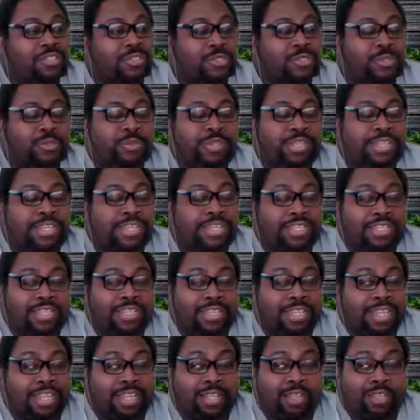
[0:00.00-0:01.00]
Drew did.
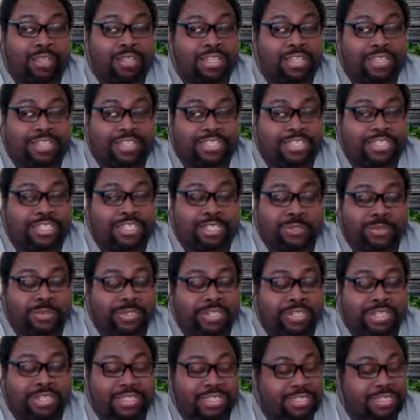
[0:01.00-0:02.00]
Now
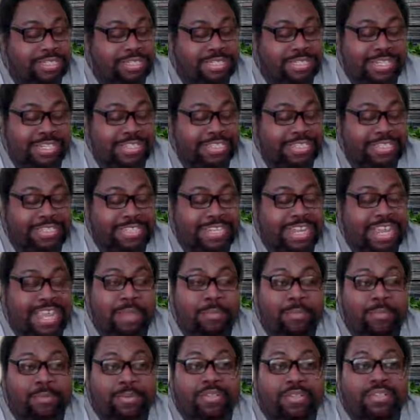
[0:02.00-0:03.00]
EC3, the same shit
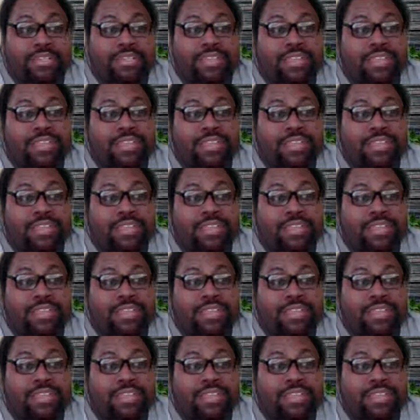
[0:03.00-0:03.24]
happened.